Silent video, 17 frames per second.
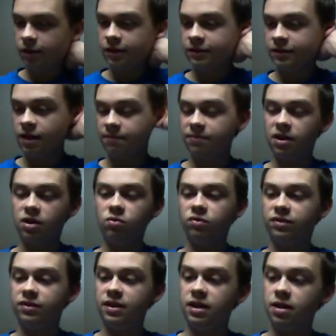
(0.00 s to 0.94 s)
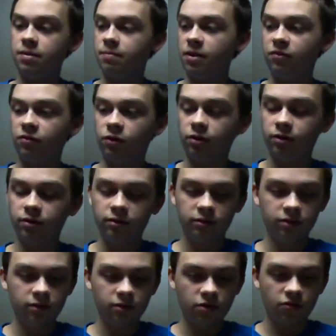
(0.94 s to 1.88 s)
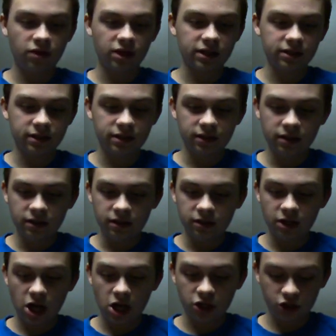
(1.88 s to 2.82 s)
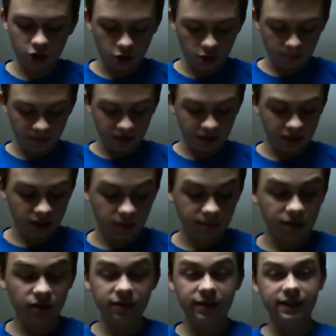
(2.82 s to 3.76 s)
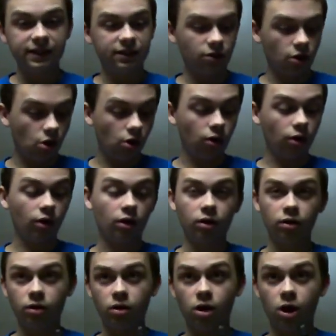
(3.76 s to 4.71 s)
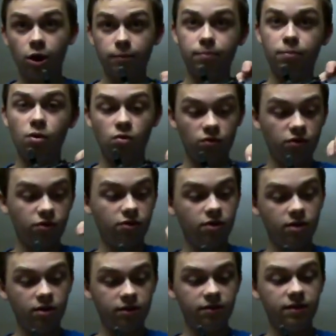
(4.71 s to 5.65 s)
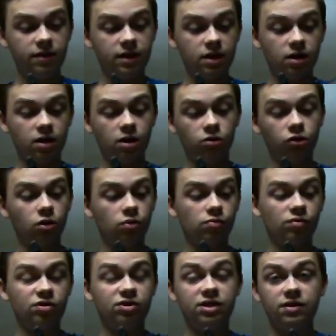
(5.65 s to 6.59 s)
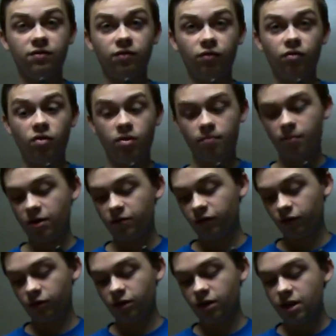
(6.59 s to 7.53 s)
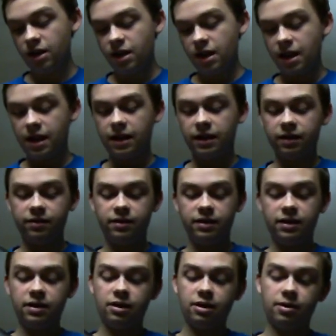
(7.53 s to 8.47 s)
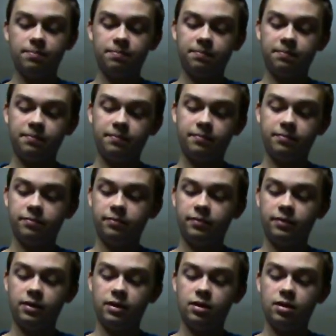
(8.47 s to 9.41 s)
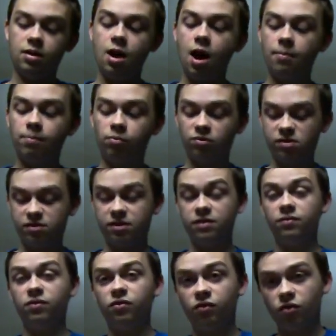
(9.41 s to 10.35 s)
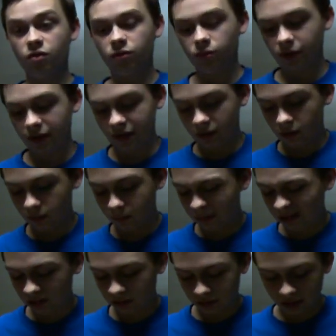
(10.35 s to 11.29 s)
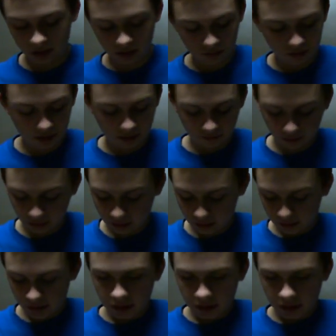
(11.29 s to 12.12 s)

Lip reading: Same thing with the buffer threads. Not sure, but the WEs are on both the lower receiver for the buffer and the upper receiver for the rail or barrel nut, whatever.